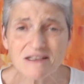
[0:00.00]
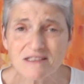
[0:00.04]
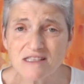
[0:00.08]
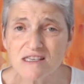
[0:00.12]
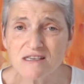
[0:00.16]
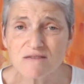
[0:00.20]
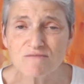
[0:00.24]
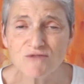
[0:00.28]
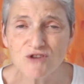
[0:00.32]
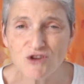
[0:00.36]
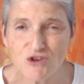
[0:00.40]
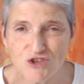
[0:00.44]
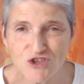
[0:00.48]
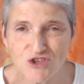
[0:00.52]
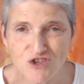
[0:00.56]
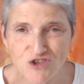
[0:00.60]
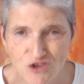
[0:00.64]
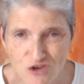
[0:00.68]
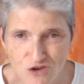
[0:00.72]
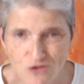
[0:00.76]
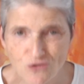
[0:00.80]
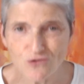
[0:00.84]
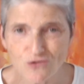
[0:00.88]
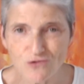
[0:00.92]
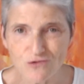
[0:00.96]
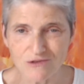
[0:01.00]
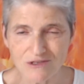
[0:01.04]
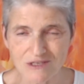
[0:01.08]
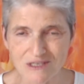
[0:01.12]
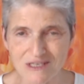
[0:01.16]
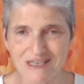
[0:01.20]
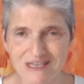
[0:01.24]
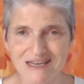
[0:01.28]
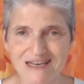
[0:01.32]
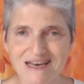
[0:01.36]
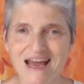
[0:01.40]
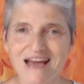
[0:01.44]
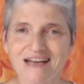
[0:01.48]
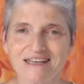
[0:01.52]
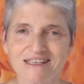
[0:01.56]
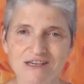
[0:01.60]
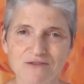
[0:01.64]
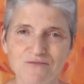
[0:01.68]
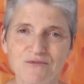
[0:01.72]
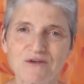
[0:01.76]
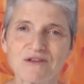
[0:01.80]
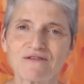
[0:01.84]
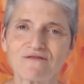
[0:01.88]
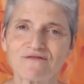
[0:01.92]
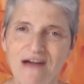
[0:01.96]
and some good news
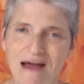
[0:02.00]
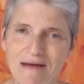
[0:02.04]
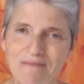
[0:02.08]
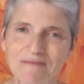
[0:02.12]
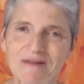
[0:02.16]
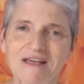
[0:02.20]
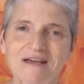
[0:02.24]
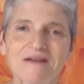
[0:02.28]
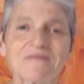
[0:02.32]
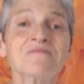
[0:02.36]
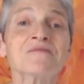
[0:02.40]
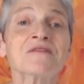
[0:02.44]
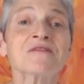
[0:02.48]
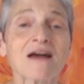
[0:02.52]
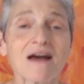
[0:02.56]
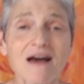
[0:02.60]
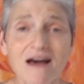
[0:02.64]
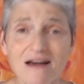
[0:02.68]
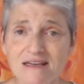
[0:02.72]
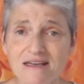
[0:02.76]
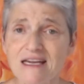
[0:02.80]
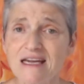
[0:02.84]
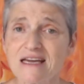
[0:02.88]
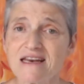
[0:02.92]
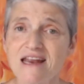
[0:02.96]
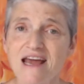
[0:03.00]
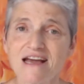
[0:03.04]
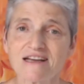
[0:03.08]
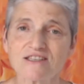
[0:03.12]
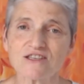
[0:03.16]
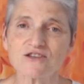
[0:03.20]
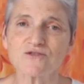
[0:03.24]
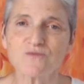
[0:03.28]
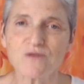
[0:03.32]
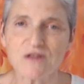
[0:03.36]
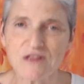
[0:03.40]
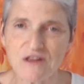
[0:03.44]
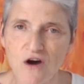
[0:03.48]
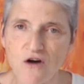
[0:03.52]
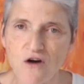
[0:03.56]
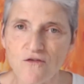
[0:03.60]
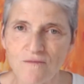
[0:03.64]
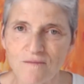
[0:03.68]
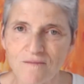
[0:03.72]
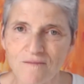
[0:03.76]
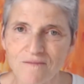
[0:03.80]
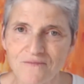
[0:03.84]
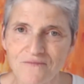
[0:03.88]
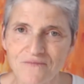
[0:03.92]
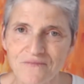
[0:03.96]
connected with family and connected with
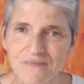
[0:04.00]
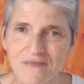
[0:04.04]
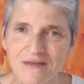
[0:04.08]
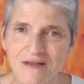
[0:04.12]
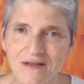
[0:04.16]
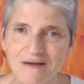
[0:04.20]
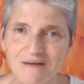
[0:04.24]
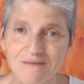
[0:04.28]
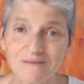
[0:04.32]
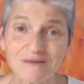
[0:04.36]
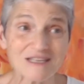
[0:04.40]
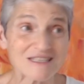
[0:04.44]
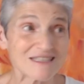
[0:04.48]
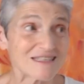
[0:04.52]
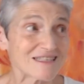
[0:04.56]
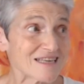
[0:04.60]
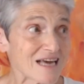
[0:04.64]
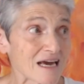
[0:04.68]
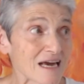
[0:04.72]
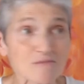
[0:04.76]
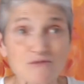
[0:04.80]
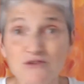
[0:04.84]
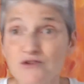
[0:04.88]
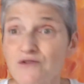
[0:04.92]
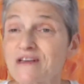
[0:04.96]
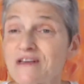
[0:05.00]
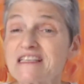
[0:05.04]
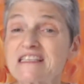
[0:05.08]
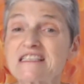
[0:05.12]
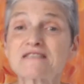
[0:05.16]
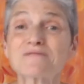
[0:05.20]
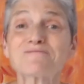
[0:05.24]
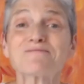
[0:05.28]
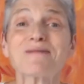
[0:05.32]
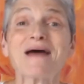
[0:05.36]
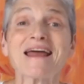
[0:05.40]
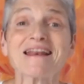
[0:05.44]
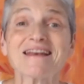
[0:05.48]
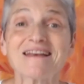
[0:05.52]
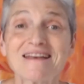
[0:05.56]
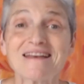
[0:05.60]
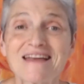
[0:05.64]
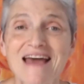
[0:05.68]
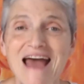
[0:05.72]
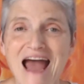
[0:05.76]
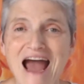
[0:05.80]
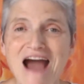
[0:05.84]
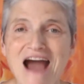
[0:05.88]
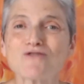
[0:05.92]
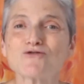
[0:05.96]
home. But it's time to expand
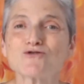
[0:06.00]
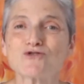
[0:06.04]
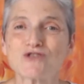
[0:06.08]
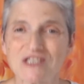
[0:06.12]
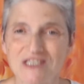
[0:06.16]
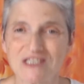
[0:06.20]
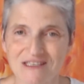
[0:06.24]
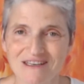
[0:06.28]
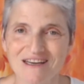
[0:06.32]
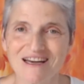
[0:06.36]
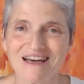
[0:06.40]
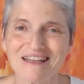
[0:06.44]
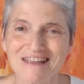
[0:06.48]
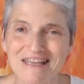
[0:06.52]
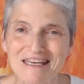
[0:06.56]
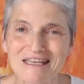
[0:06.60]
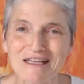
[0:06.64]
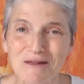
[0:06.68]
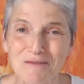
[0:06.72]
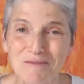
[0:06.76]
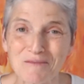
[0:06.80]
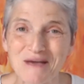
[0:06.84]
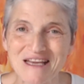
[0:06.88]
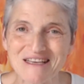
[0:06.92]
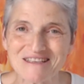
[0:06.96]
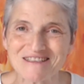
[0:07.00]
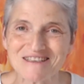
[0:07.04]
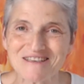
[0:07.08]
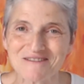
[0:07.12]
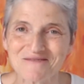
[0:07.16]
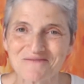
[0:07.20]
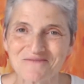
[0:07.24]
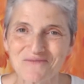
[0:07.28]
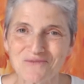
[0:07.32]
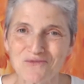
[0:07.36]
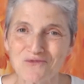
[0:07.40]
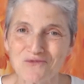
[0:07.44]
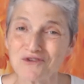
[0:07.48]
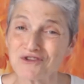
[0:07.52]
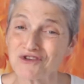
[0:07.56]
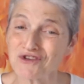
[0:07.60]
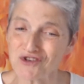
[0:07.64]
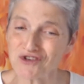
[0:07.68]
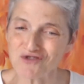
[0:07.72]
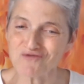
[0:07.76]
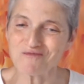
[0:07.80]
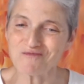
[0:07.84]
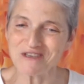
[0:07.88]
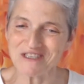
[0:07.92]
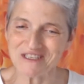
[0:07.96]
out a little bit with
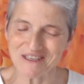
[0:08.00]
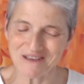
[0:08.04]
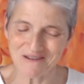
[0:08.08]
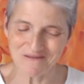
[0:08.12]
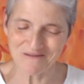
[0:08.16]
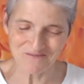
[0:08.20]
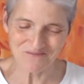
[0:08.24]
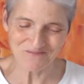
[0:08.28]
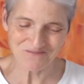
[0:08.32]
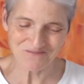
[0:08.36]
Jupiter.